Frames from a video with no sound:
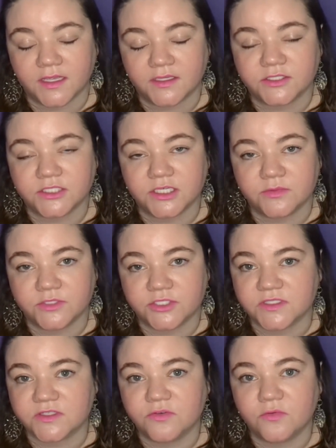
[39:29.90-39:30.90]
She was
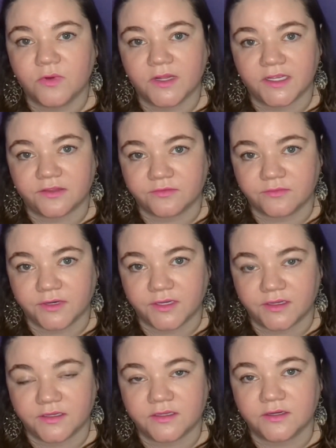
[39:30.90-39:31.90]
just
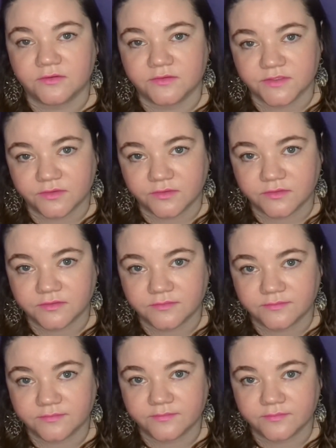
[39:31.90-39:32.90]
23 years old.
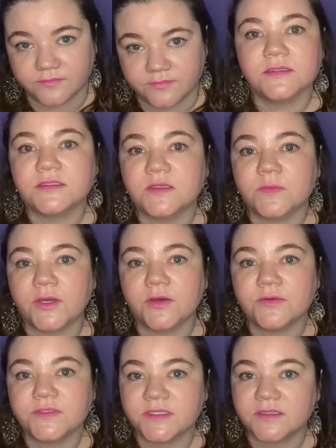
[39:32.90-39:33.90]

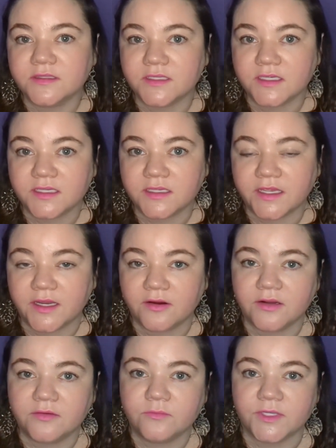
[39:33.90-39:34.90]
Supposedly,
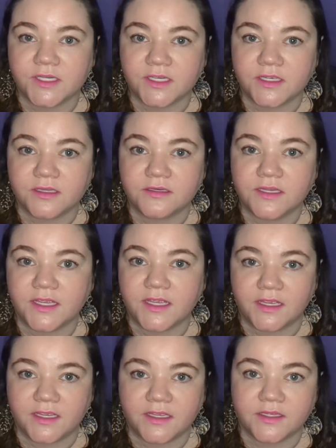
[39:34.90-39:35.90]
Kieran went in
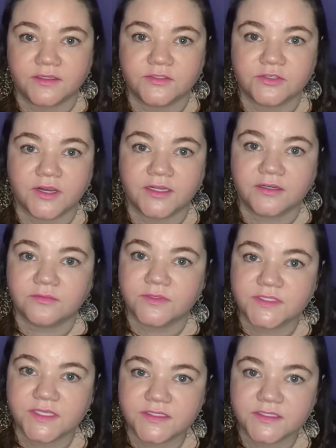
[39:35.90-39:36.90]
and tried to
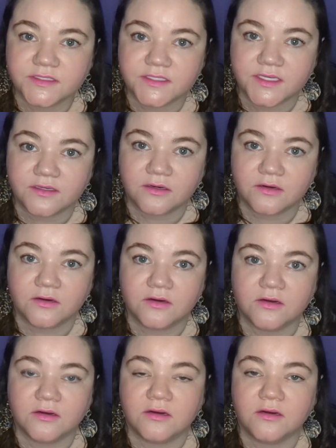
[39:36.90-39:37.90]
resuscitate
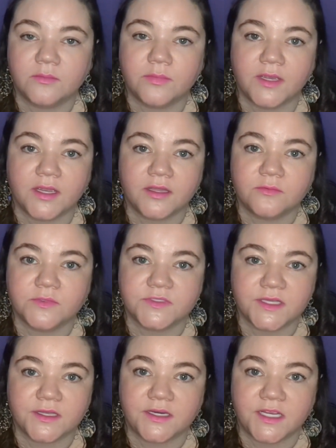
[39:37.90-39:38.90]
her, but was
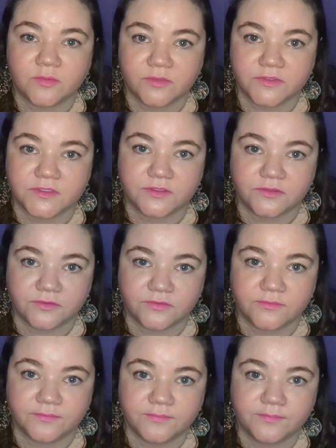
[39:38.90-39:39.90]
unable
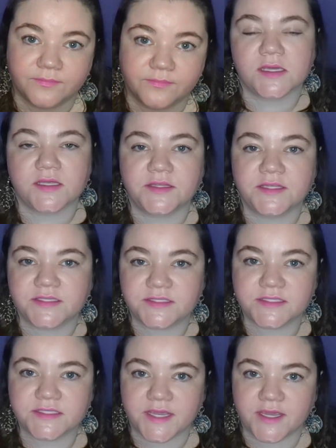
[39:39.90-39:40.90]
to. This
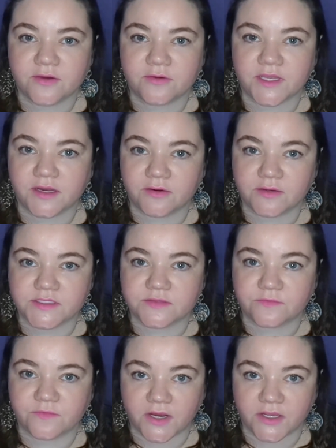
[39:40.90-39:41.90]
is how Kieran's
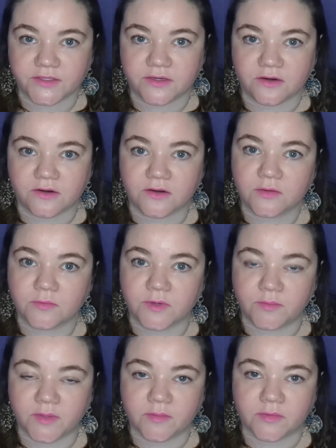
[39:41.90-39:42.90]
father
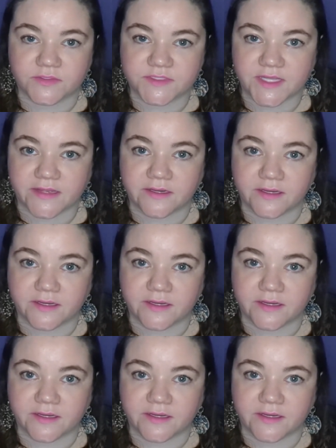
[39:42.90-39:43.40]
remembers that